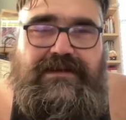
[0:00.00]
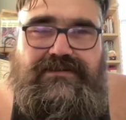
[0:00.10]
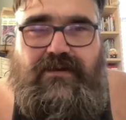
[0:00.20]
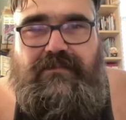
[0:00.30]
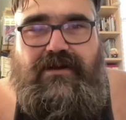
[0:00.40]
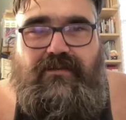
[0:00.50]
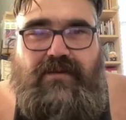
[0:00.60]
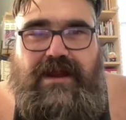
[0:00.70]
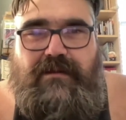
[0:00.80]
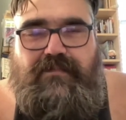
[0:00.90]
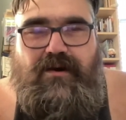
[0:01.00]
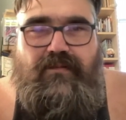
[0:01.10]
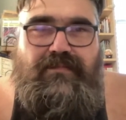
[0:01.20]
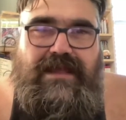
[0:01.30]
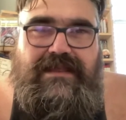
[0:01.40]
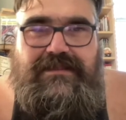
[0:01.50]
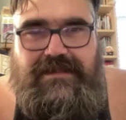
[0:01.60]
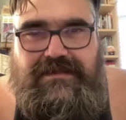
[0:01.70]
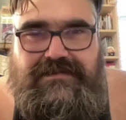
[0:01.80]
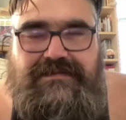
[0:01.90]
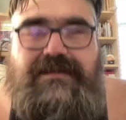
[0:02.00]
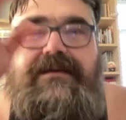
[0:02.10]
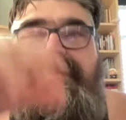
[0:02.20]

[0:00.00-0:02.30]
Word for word: so I'm going to write a poem like this.